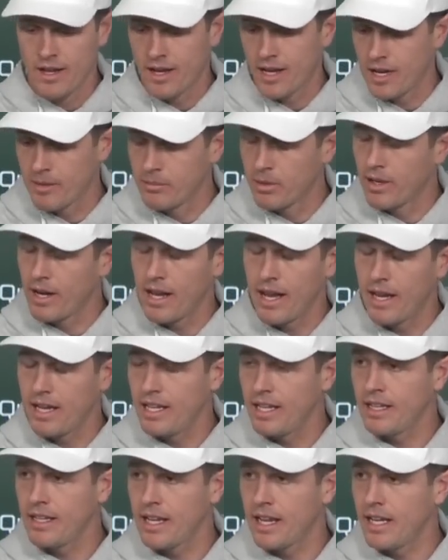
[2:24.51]
but
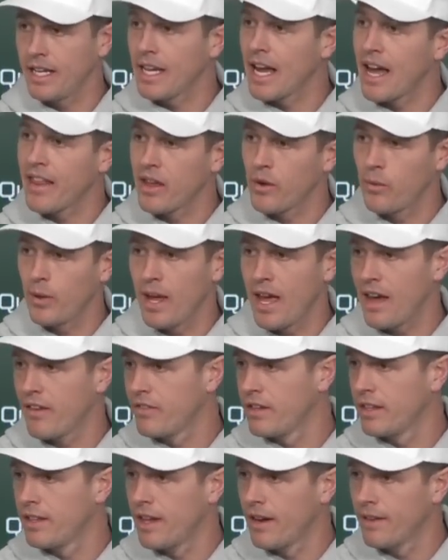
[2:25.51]
any guy that we
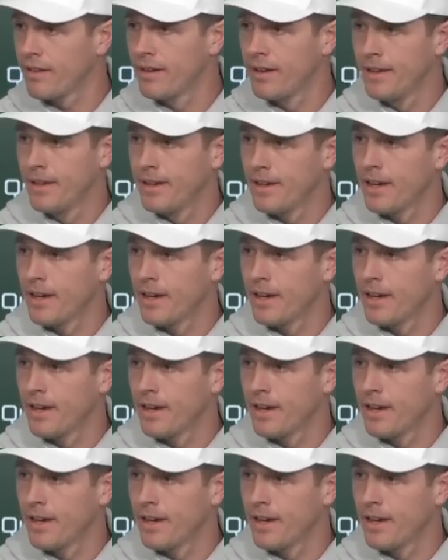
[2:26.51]
have in there,